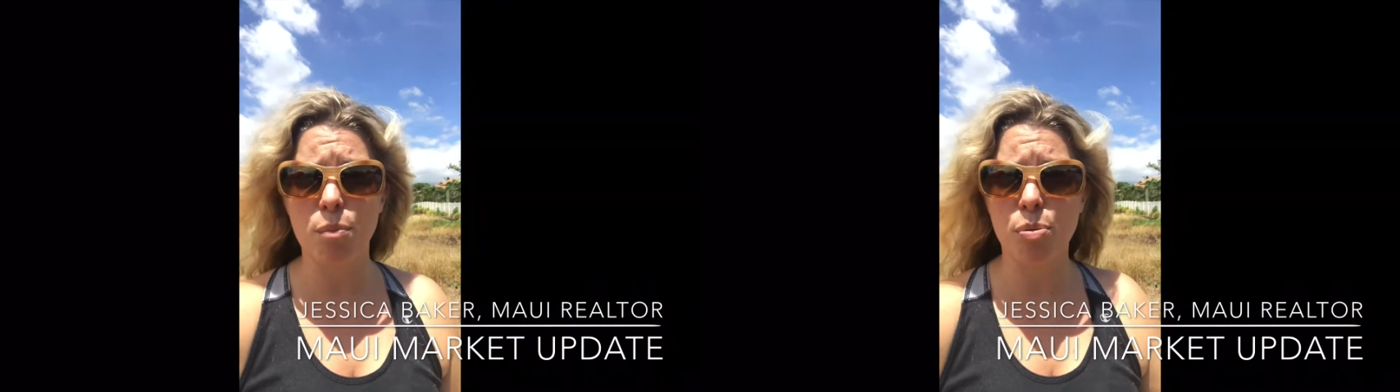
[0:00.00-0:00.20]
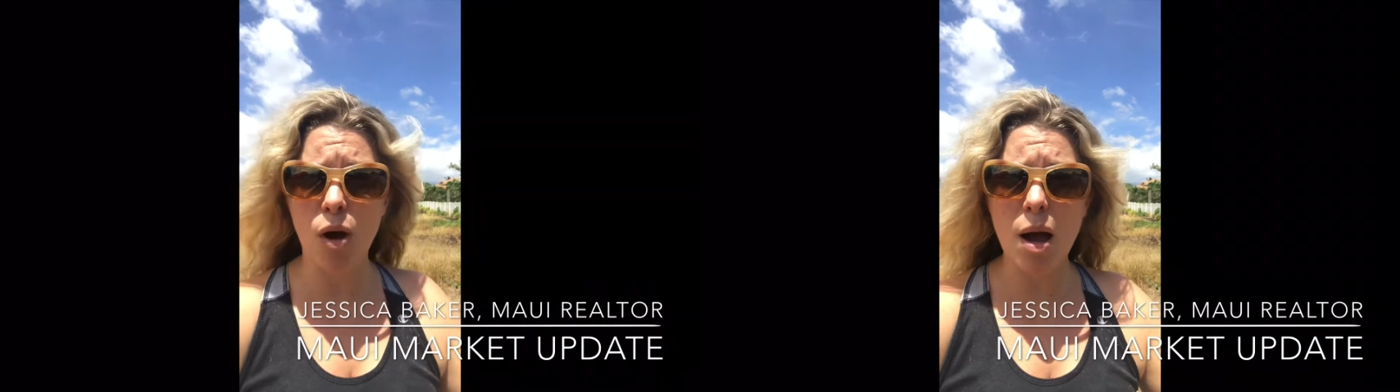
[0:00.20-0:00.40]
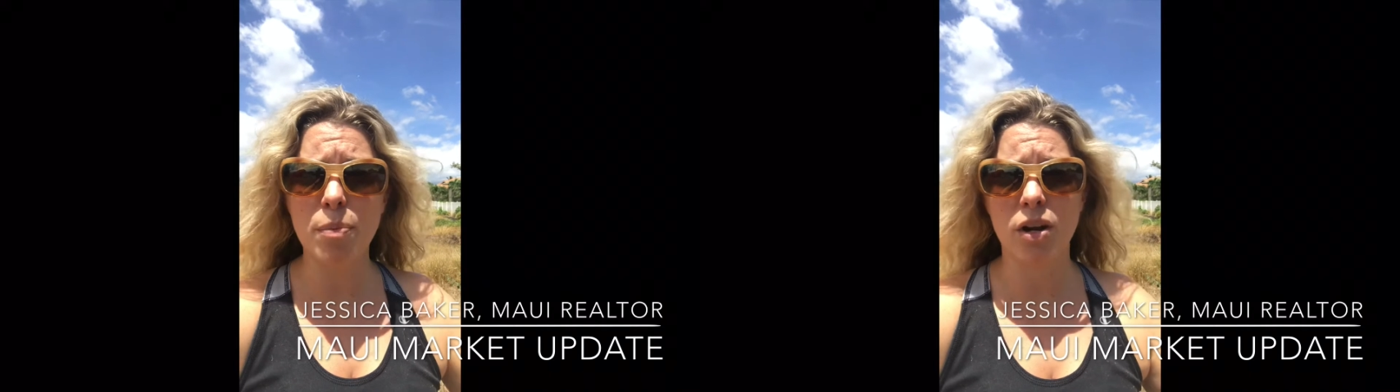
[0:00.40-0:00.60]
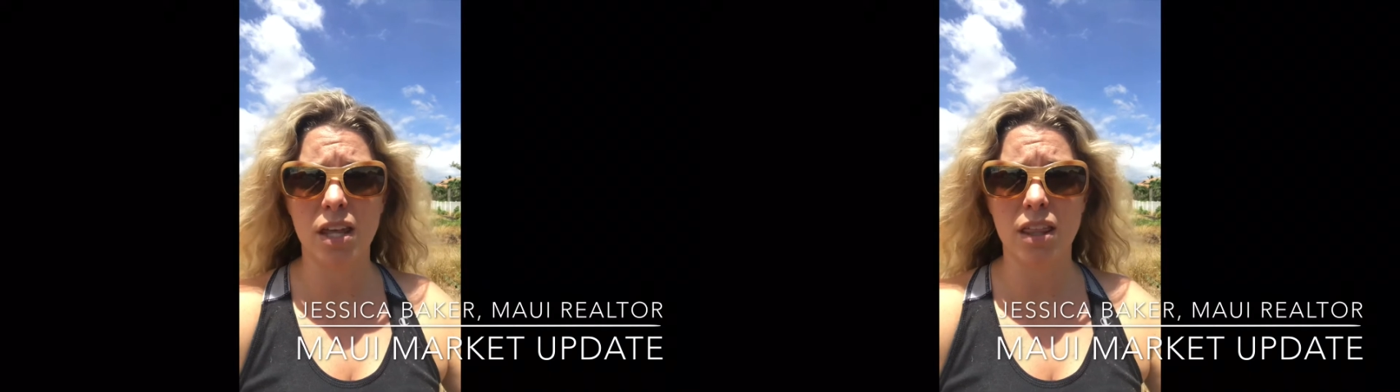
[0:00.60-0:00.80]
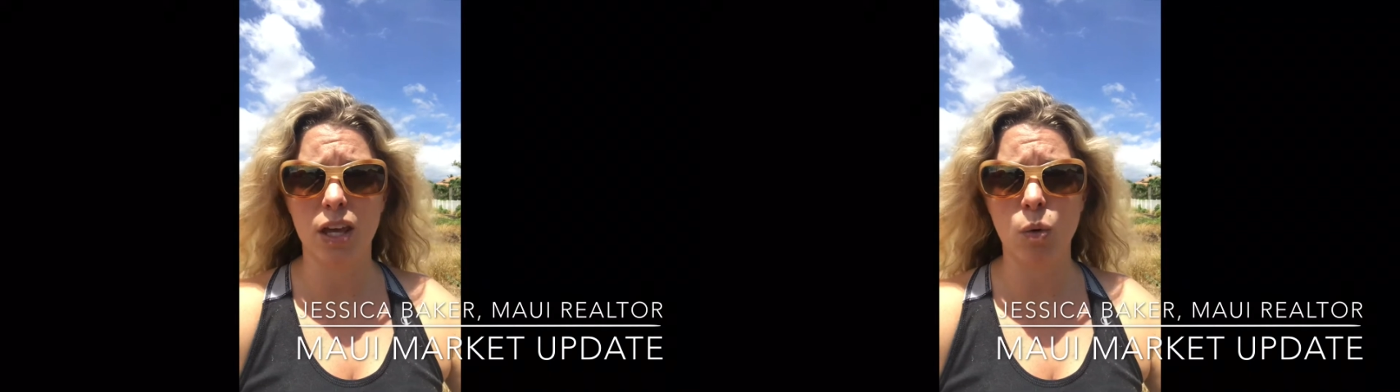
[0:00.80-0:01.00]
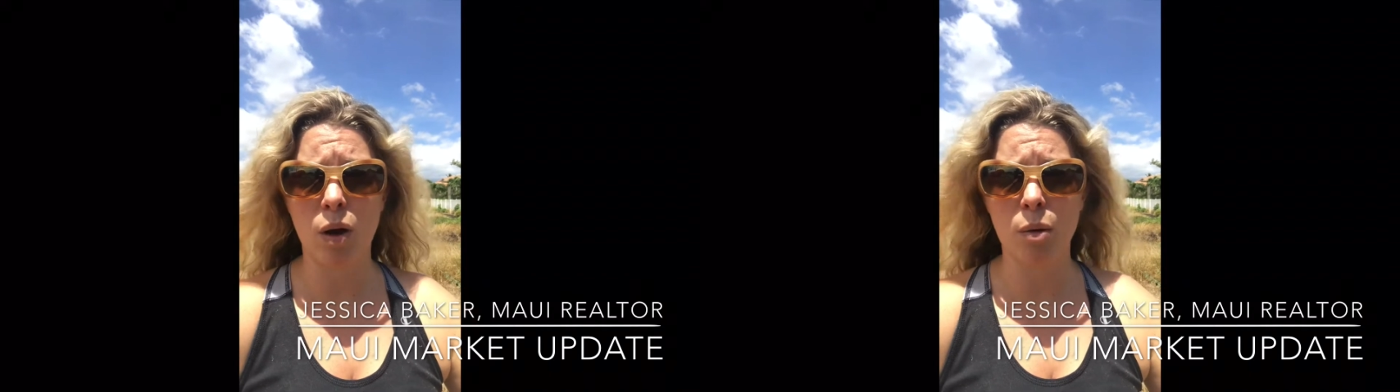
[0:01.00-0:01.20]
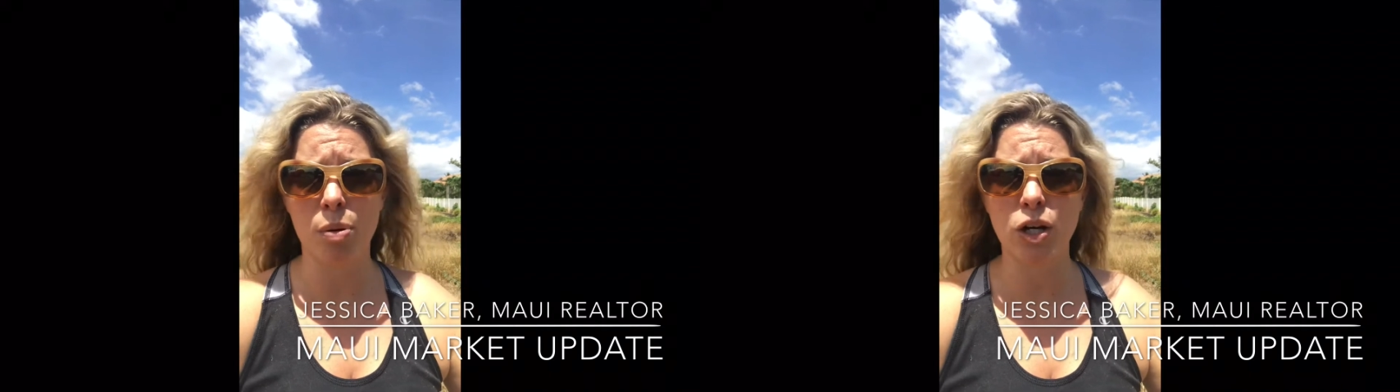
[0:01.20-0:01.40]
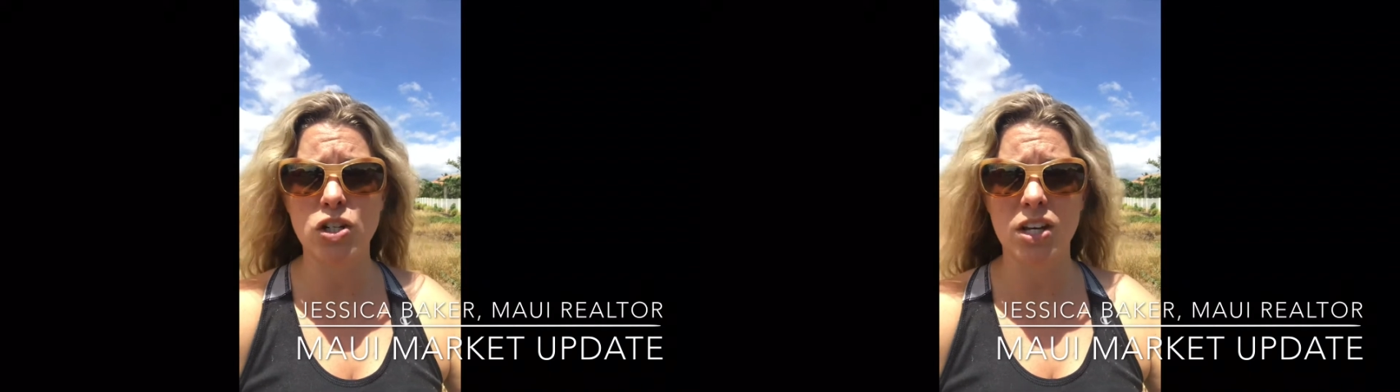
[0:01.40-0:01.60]
the property that you want to
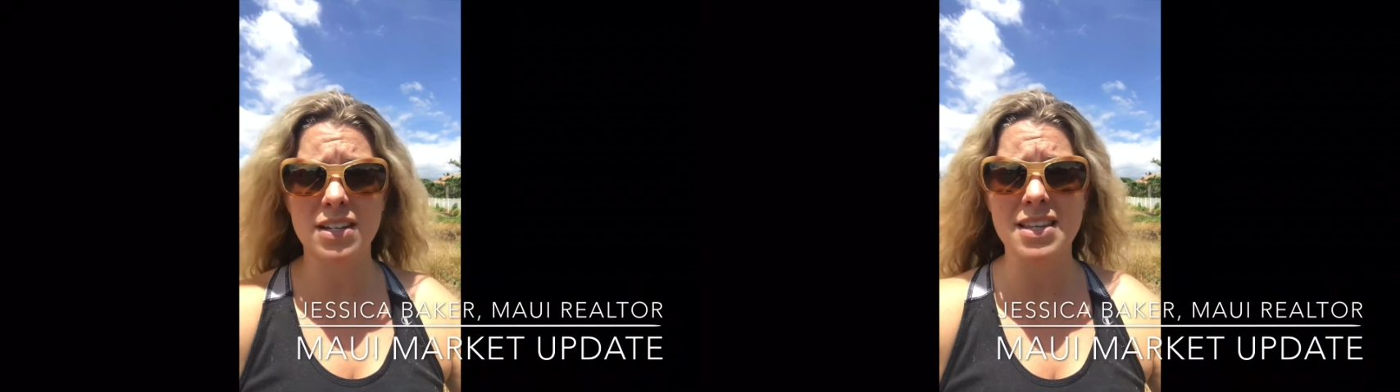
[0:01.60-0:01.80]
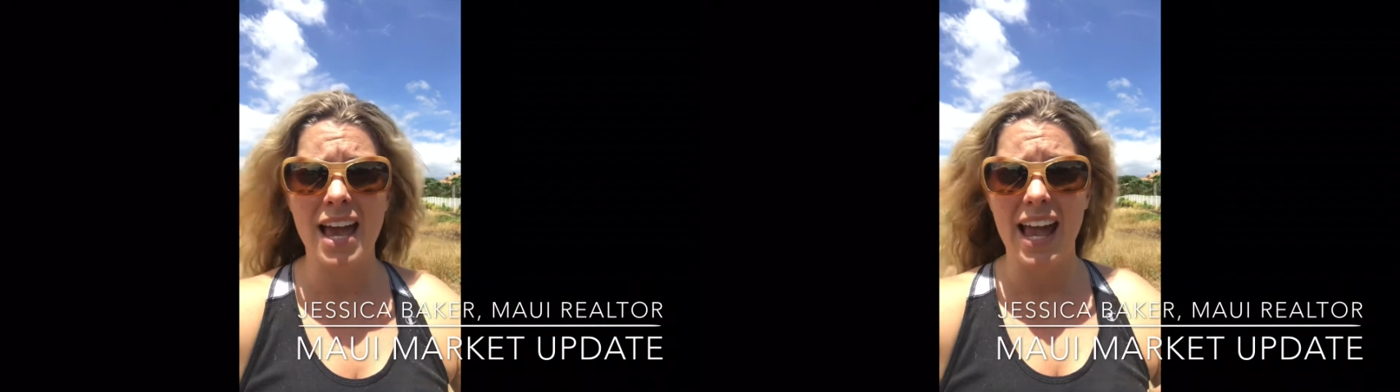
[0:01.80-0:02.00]
purchase